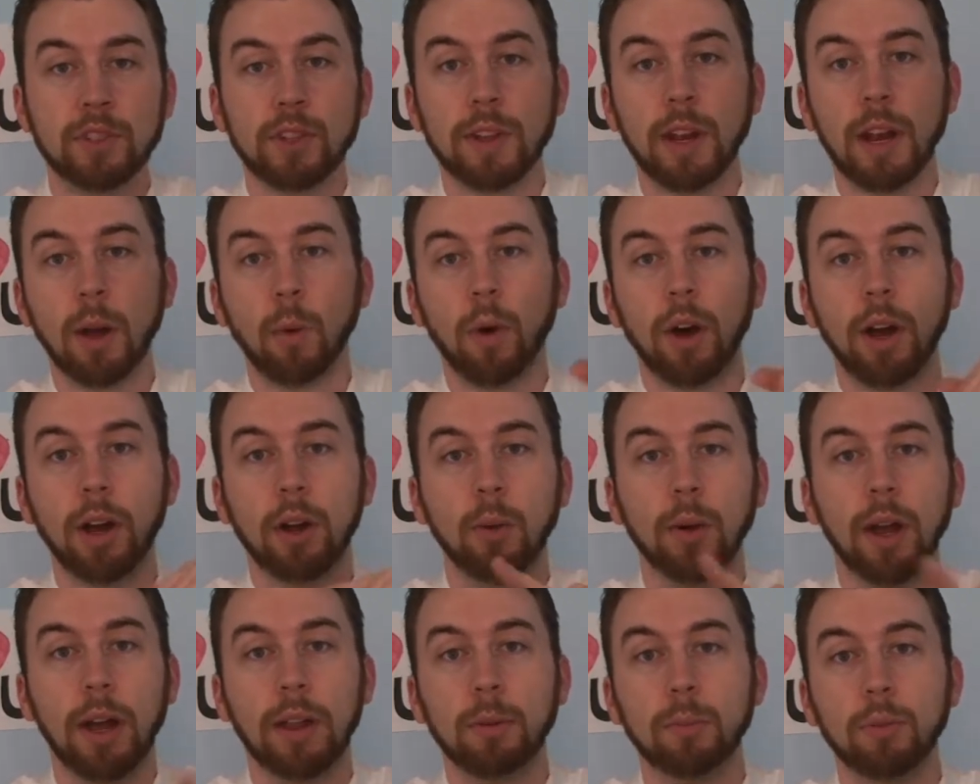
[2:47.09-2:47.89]
So then I
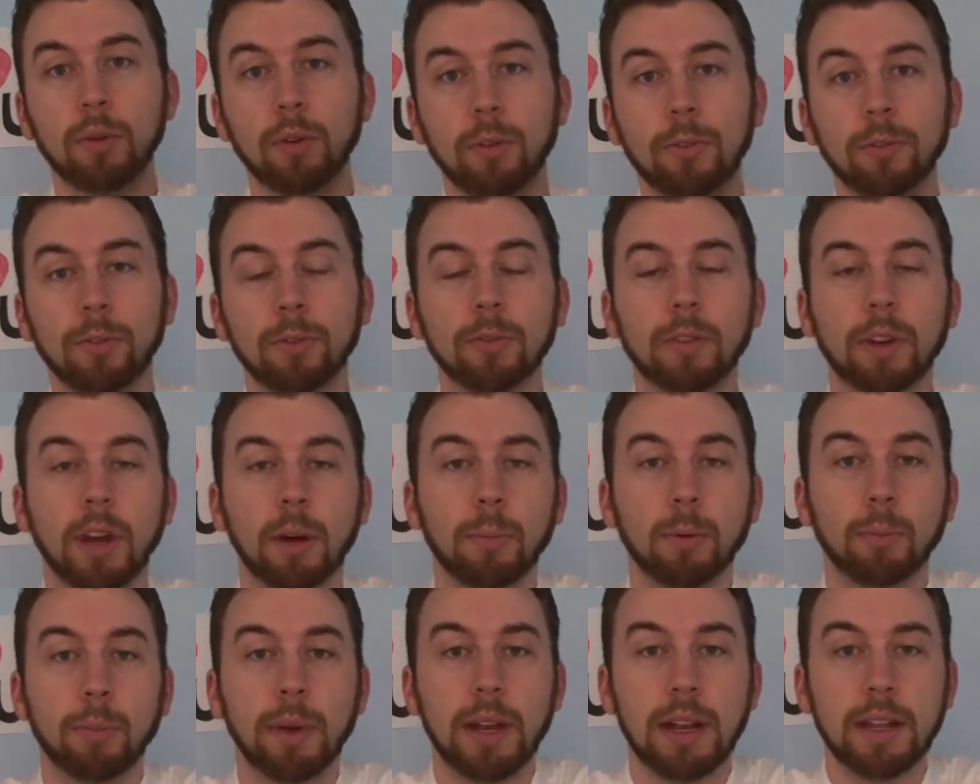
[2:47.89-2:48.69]
walk around the pool a
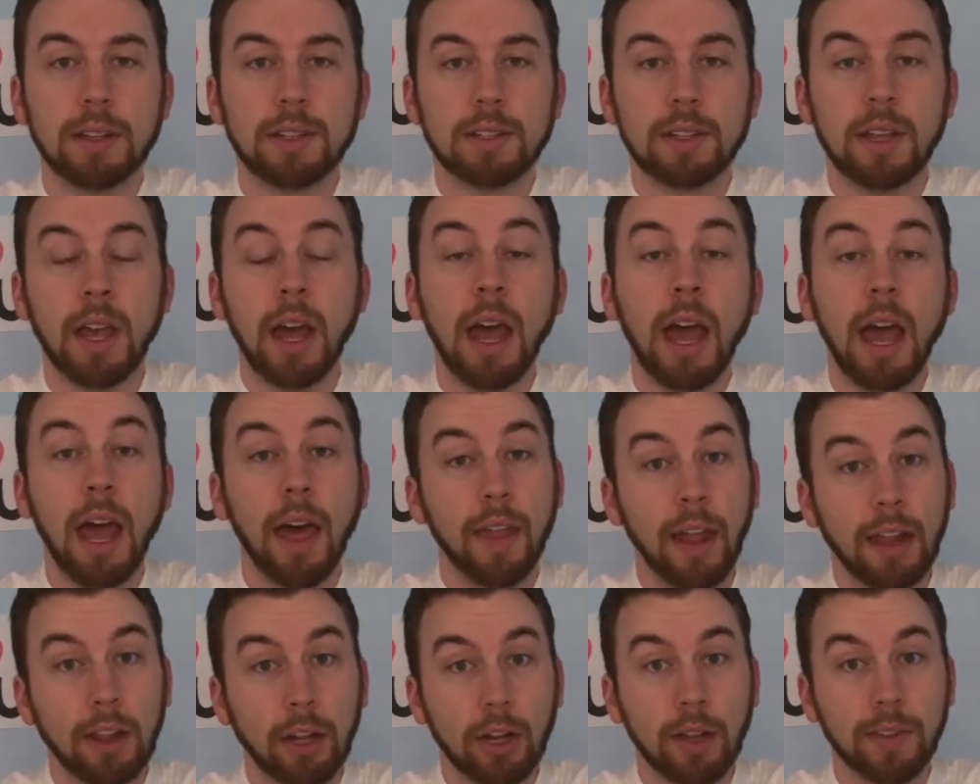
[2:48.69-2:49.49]
couple minutes
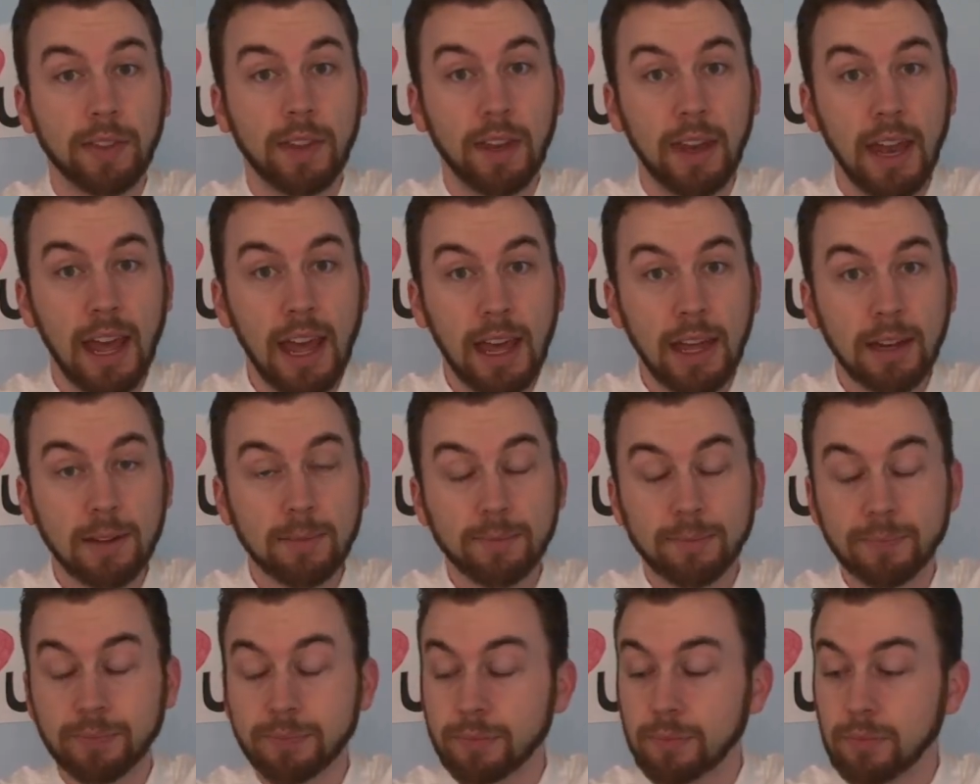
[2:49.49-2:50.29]
and I look at the
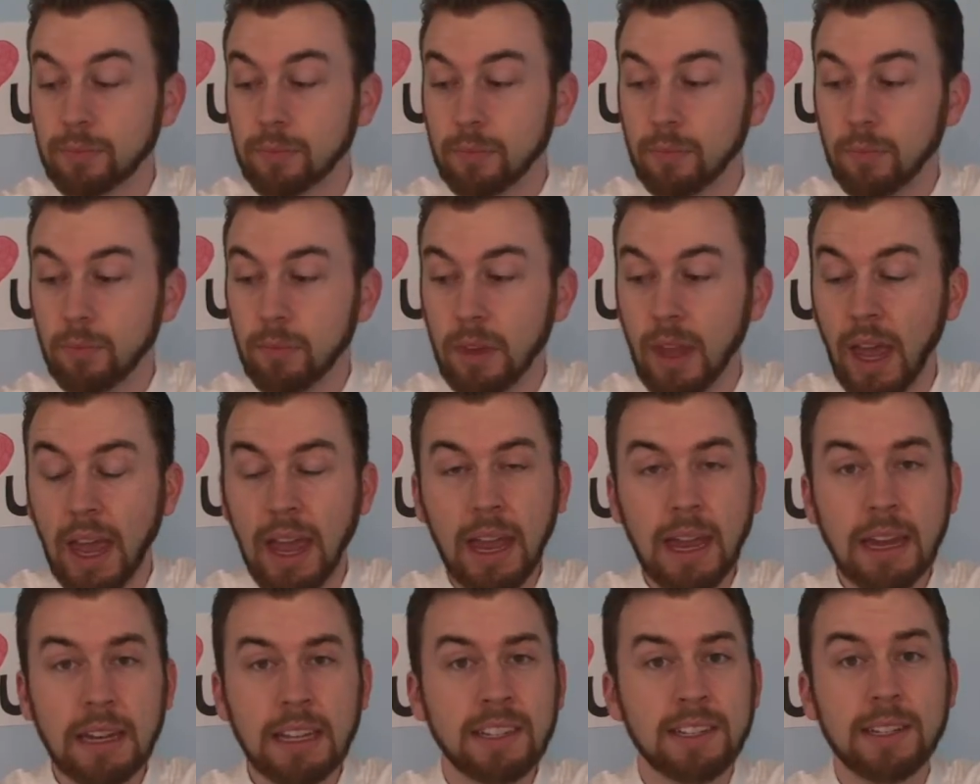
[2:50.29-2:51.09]
net
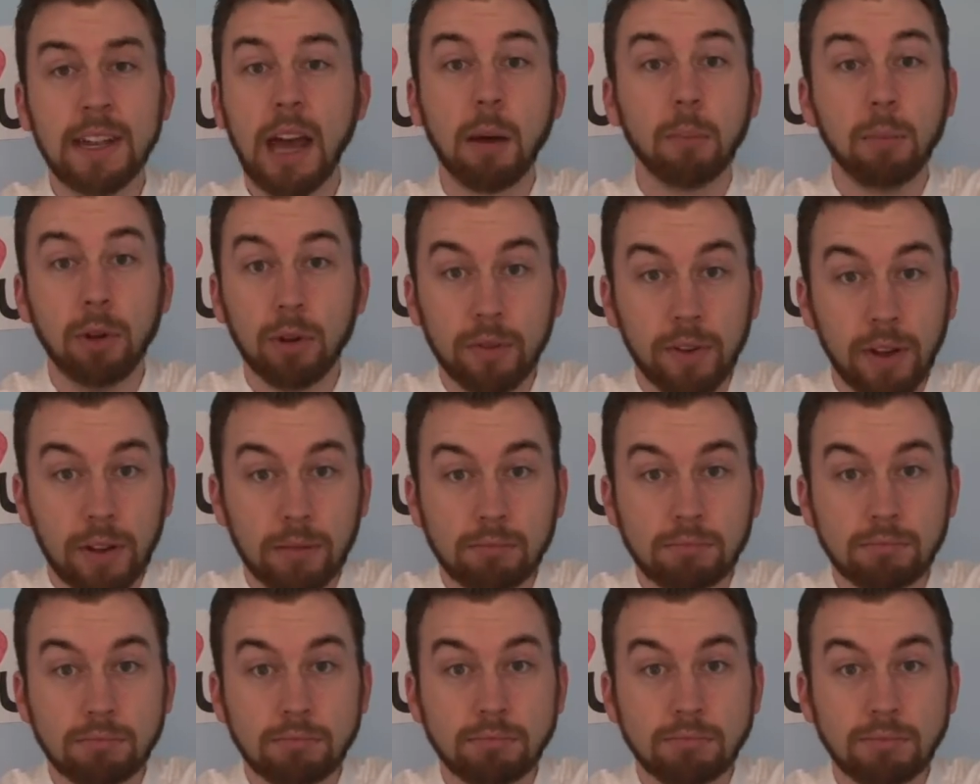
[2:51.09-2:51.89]
and he's not moving.